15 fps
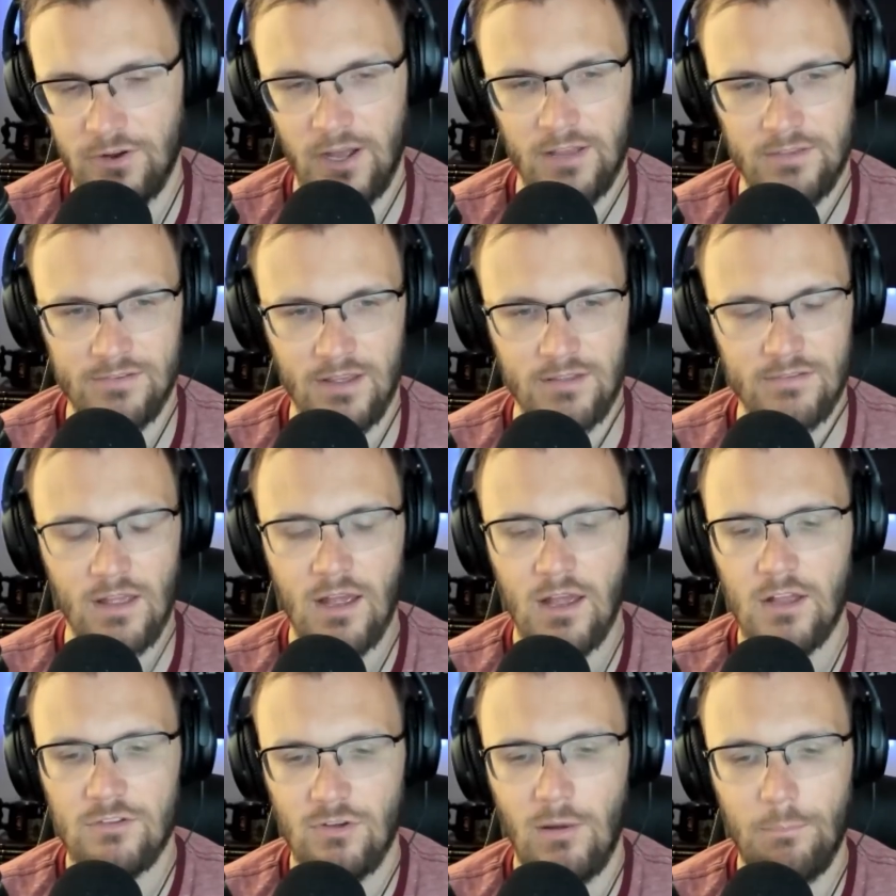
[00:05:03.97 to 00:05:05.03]
God's sakes.
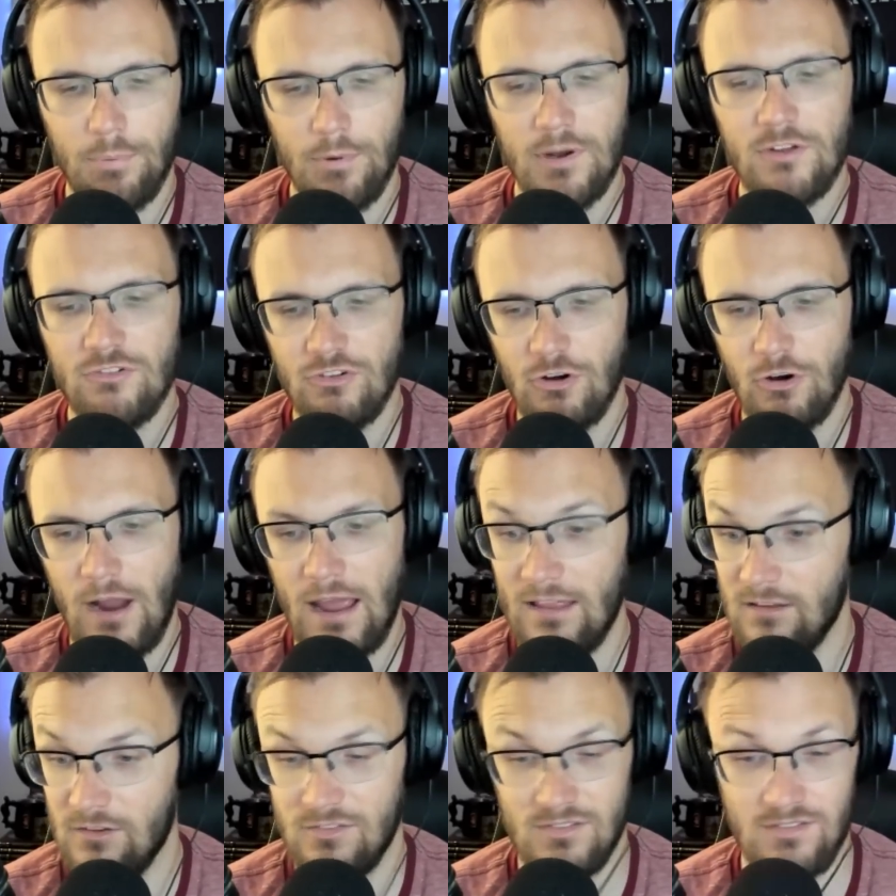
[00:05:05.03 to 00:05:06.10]
So I'm pretty sure, uh,
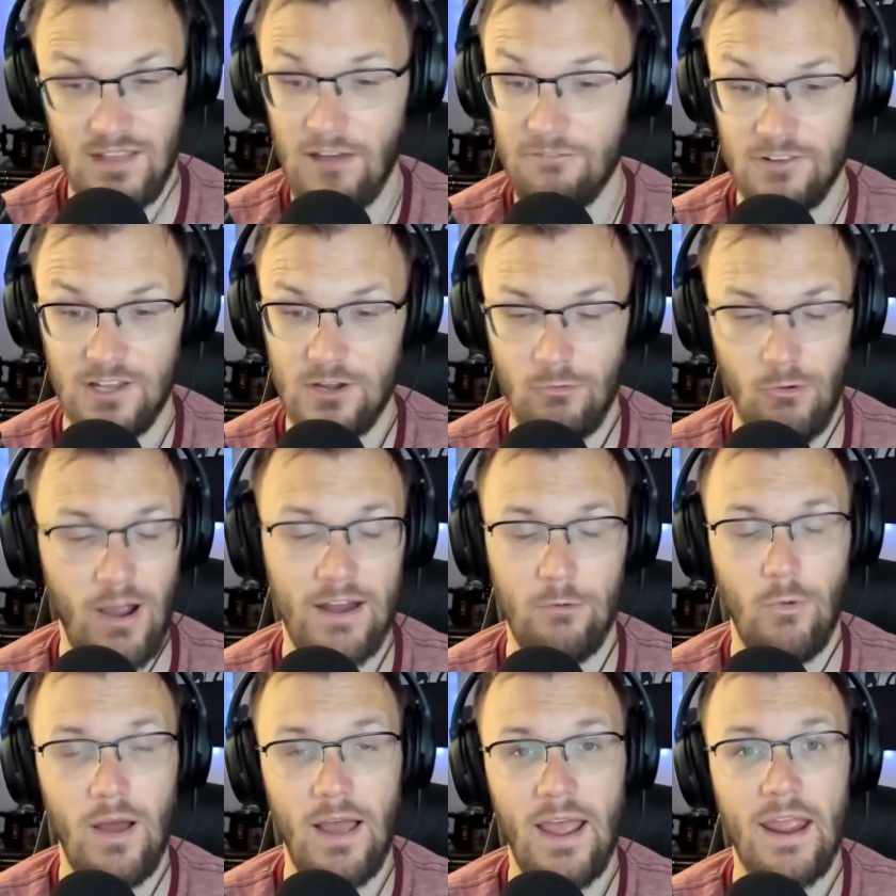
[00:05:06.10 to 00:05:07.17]
definitely right
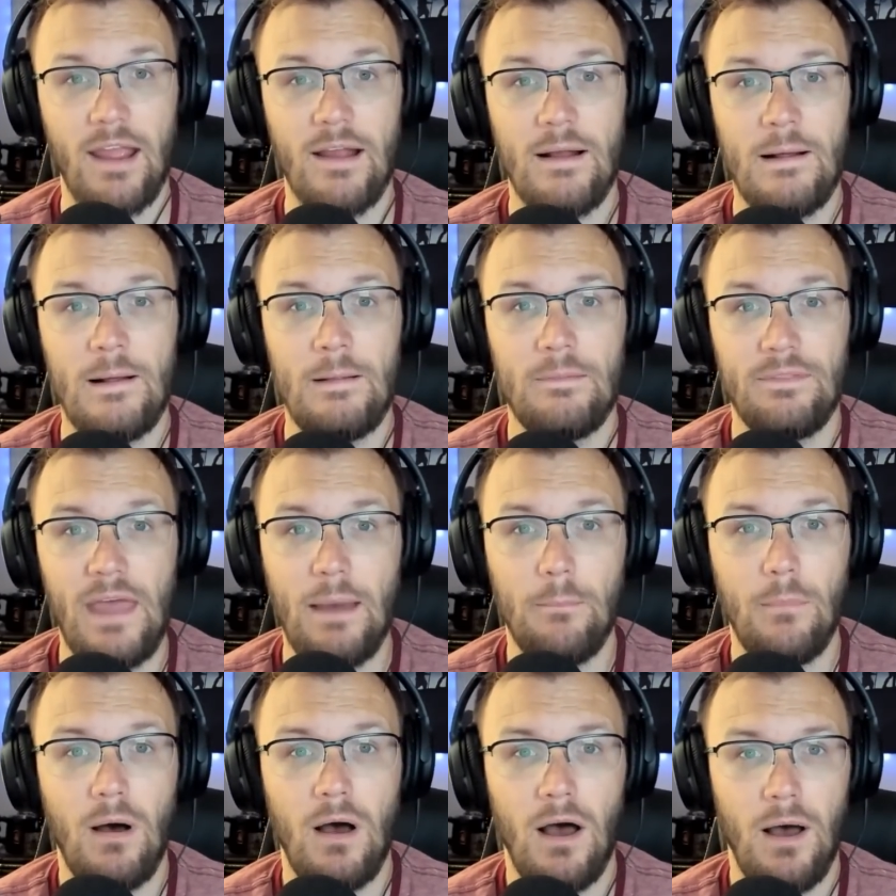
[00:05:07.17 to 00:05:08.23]
away, that
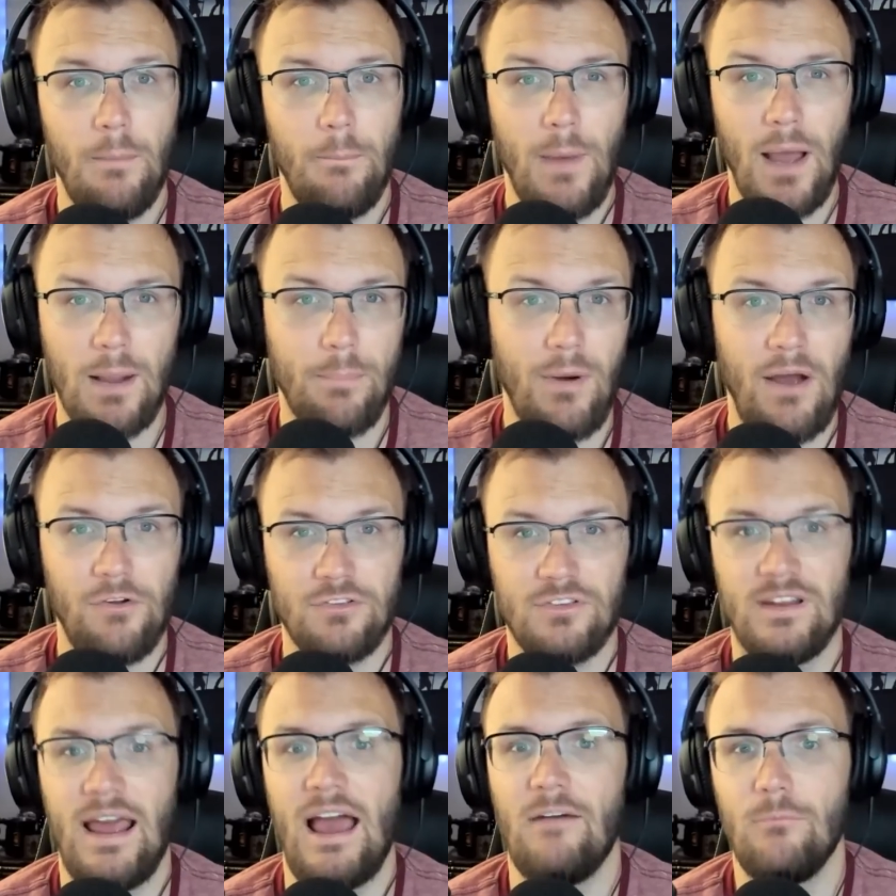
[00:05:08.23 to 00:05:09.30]
uh, Mike Brown is
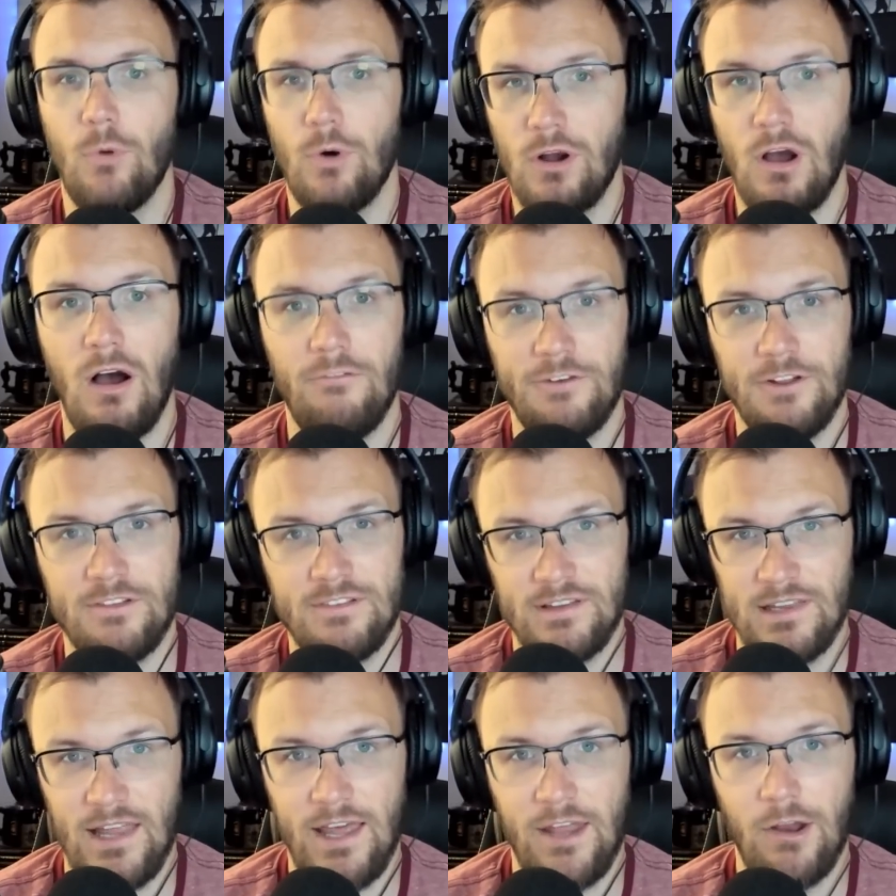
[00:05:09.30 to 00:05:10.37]
going to have more confidence in
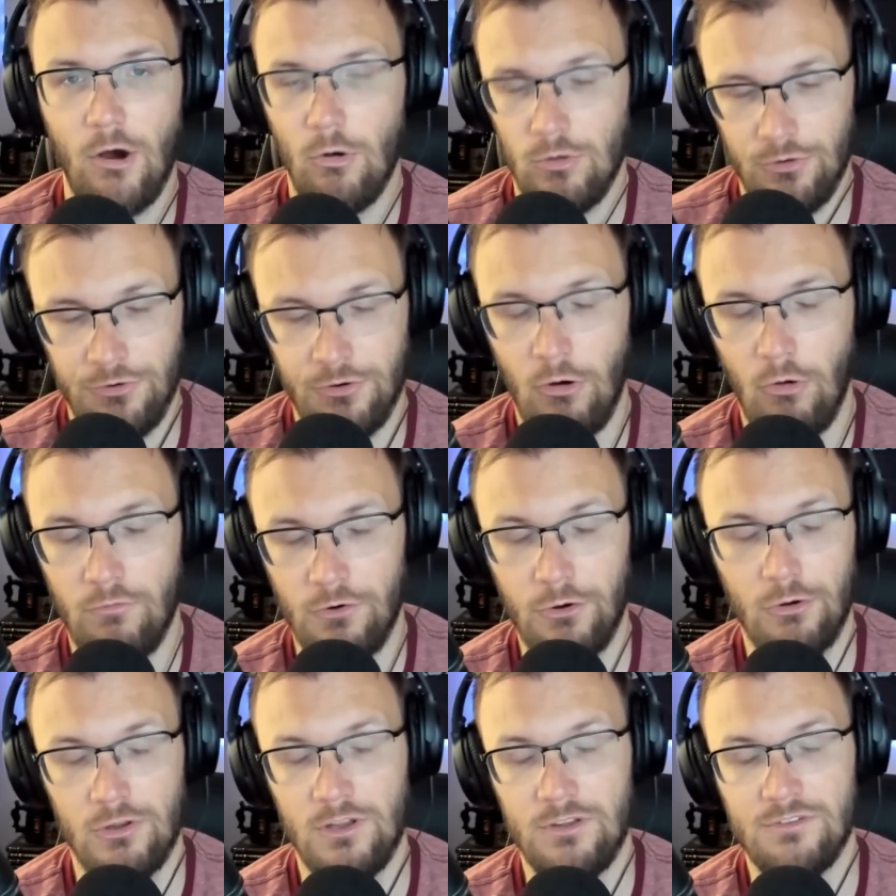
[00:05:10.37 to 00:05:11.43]
Len over
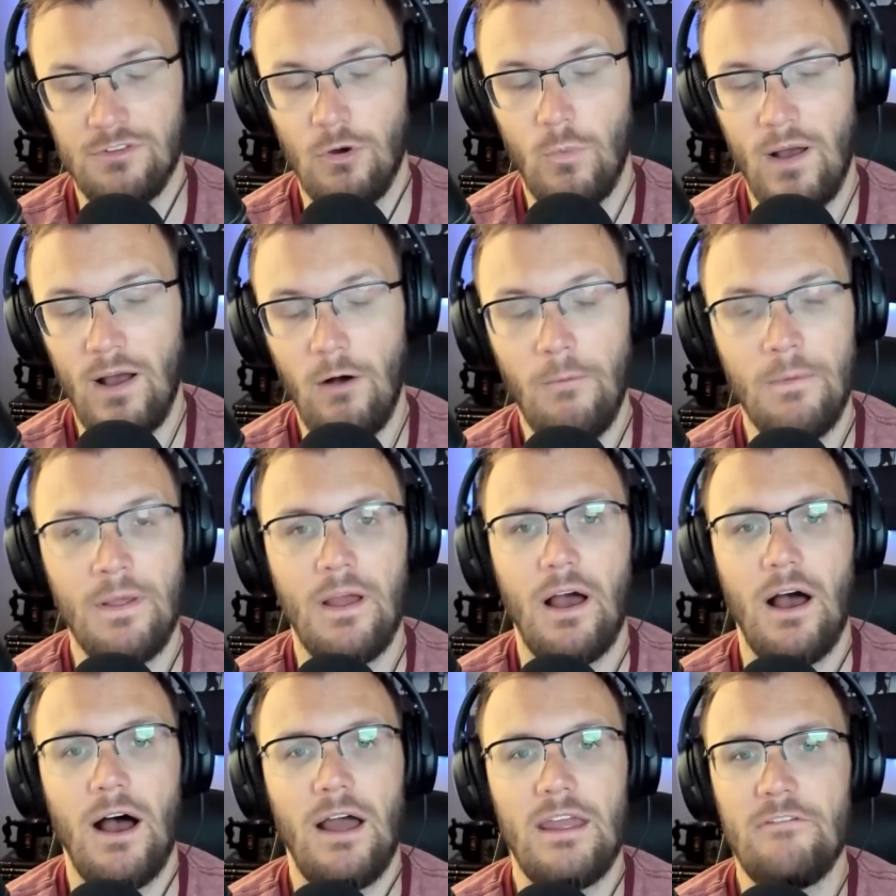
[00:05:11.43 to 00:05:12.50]
Nerlens Noel
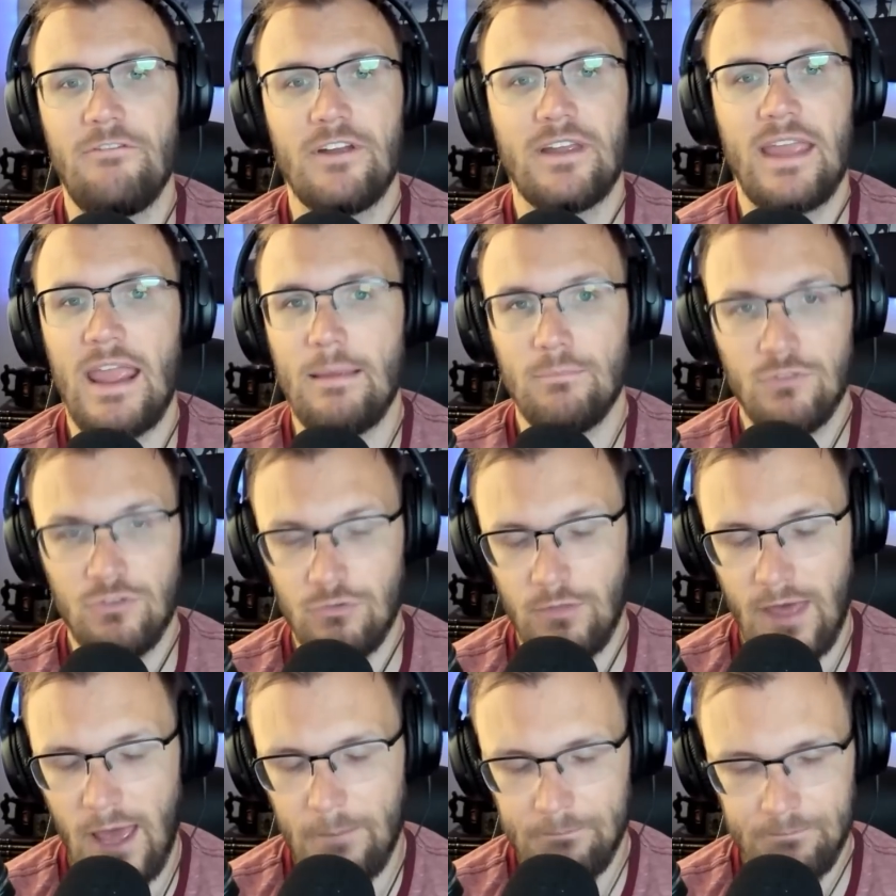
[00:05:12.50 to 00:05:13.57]
uh, if it came to
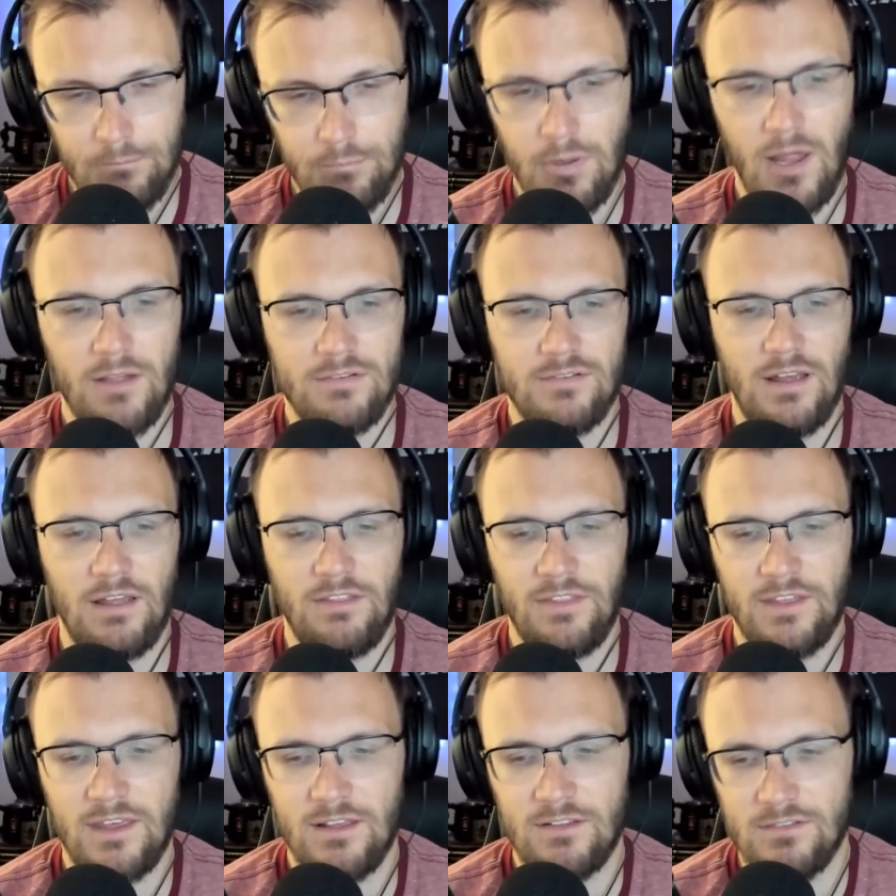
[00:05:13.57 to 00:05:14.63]
that. Plus, I think
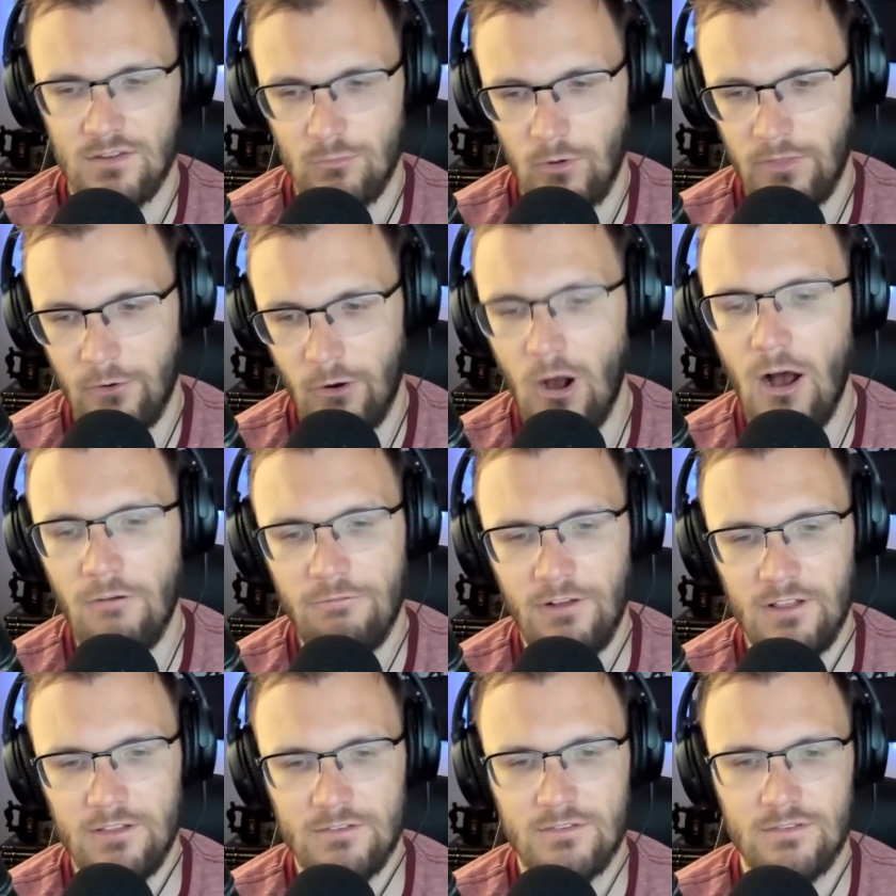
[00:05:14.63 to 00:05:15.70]
the Kings can run their
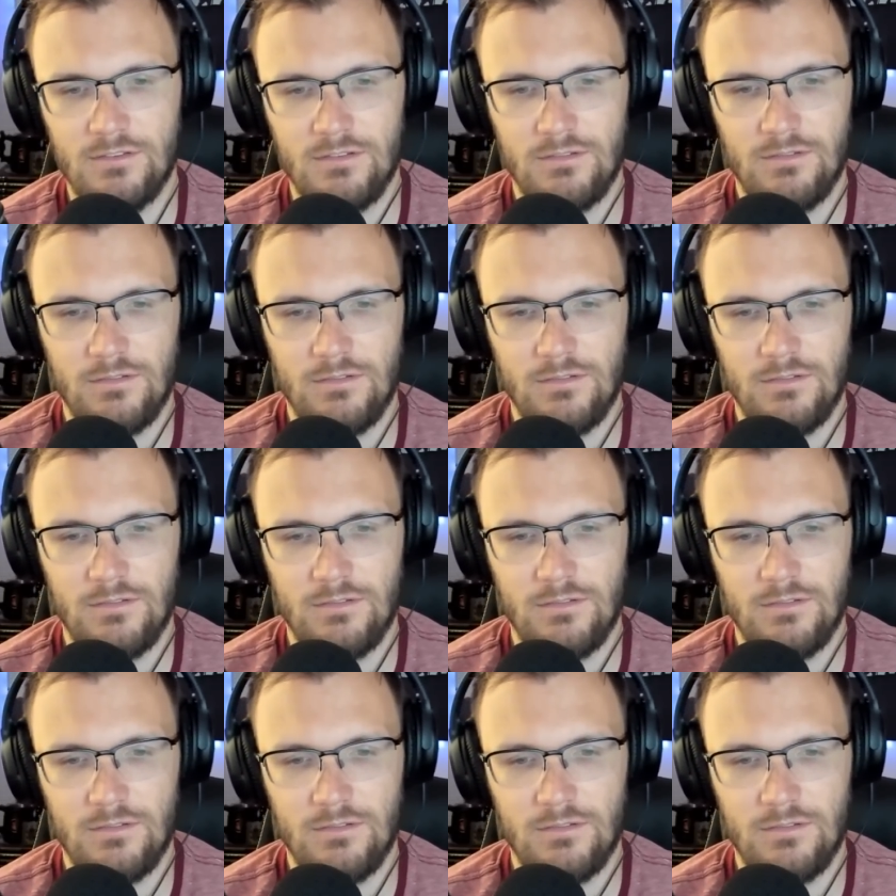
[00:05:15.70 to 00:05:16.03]
offense